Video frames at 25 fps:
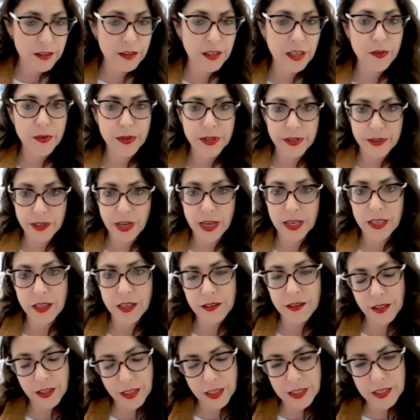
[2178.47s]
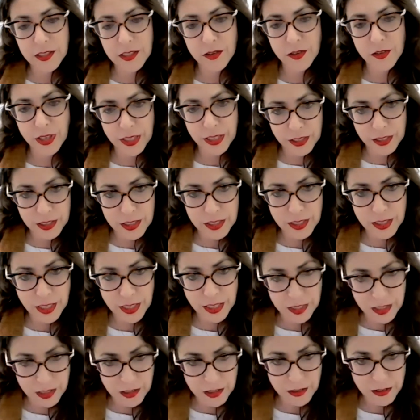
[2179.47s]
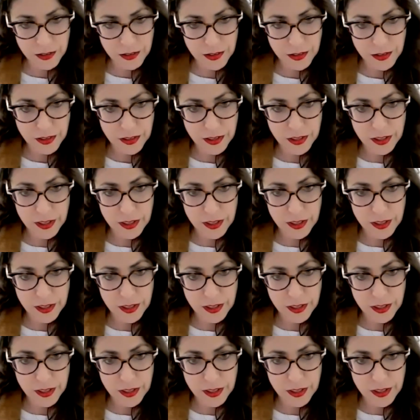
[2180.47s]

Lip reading: they retaliate against the United States.